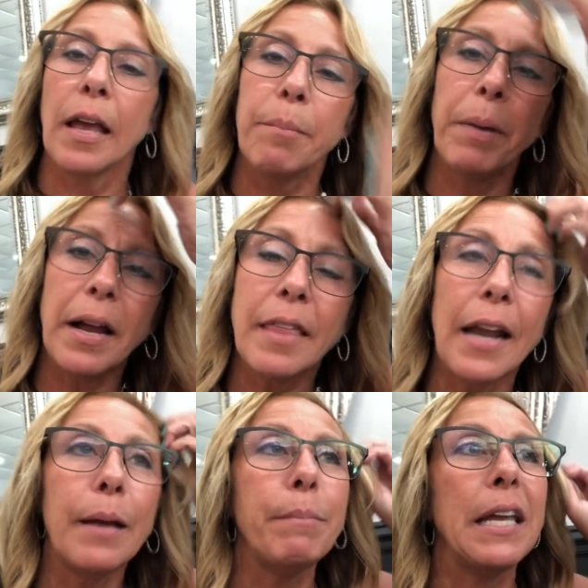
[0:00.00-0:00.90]
And by
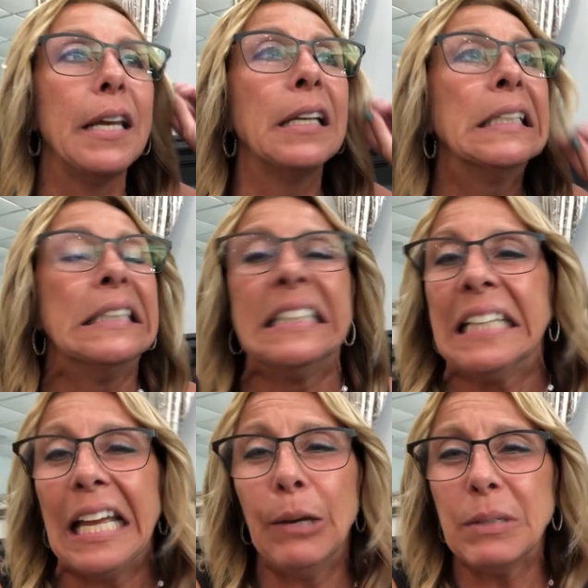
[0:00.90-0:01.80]
that I mean
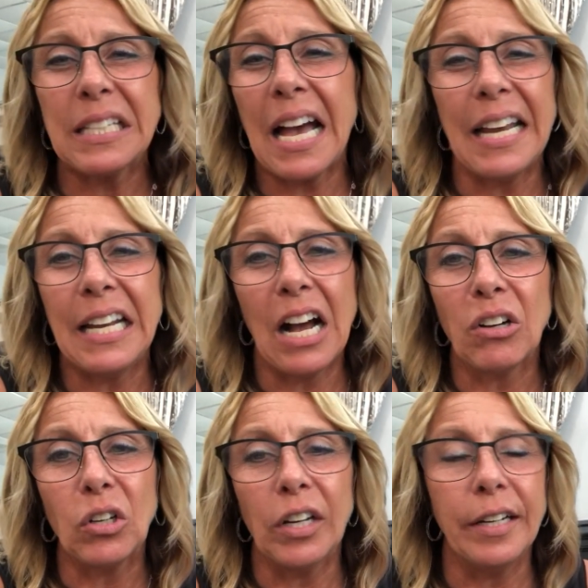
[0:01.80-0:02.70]
it was kind of
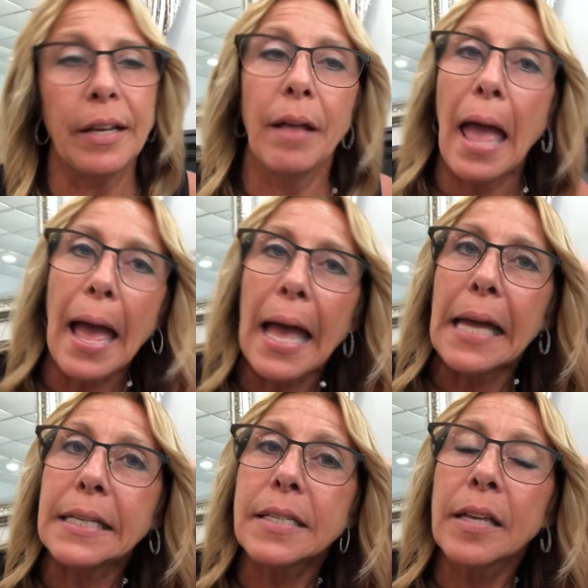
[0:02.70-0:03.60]
not good.
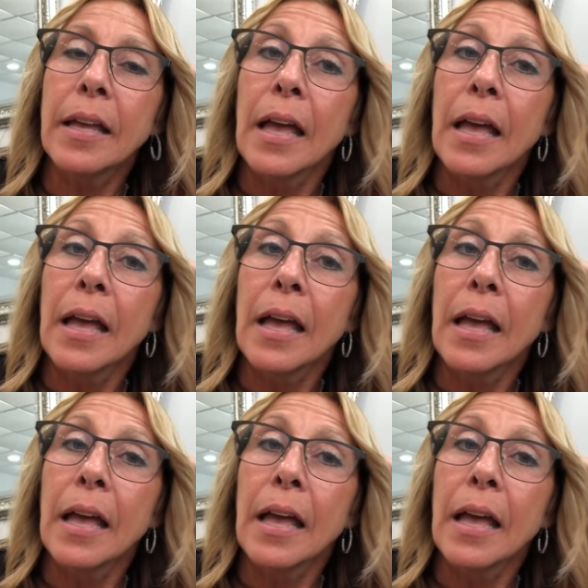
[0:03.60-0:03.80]
And